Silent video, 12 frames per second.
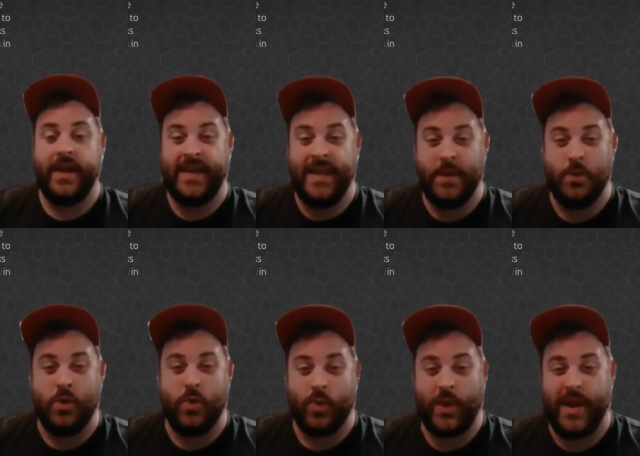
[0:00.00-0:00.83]
a
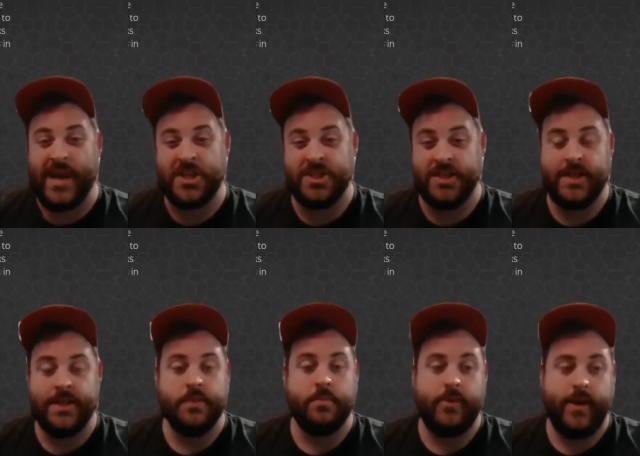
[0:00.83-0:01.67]
chemical reaction in
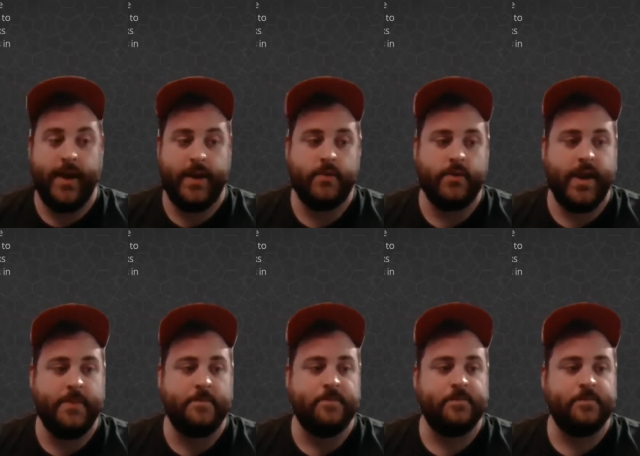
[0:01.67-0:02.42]
the brain, right?